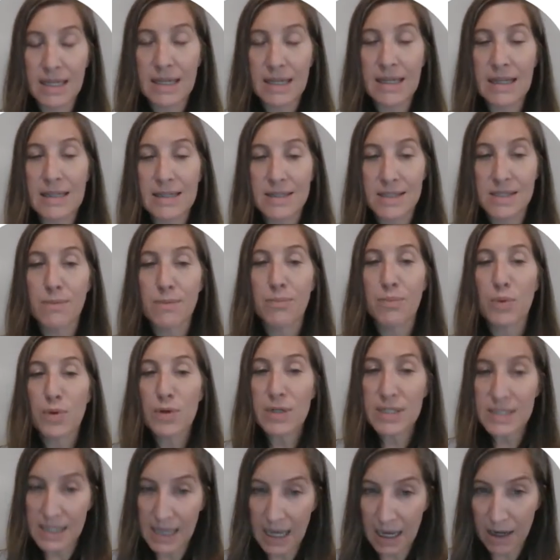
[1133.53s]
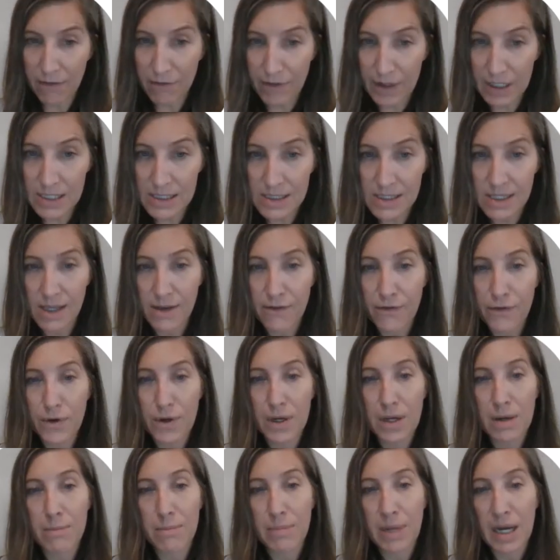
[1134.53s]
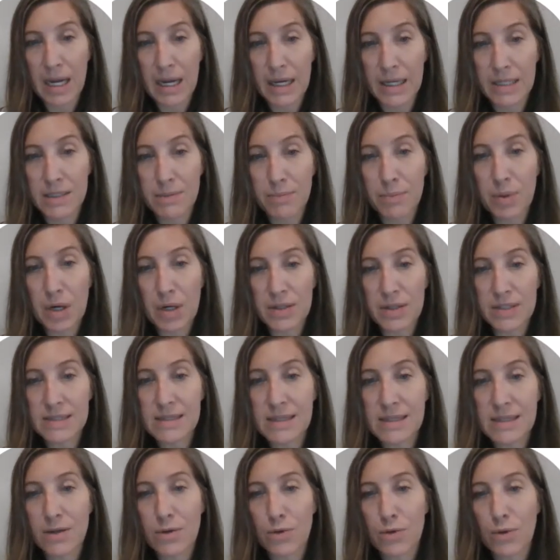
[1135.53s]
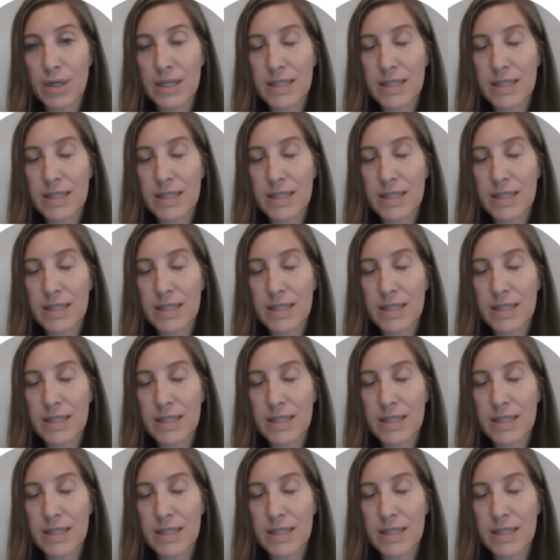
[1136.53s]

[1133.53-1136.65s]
it supports advocacy for combined policy and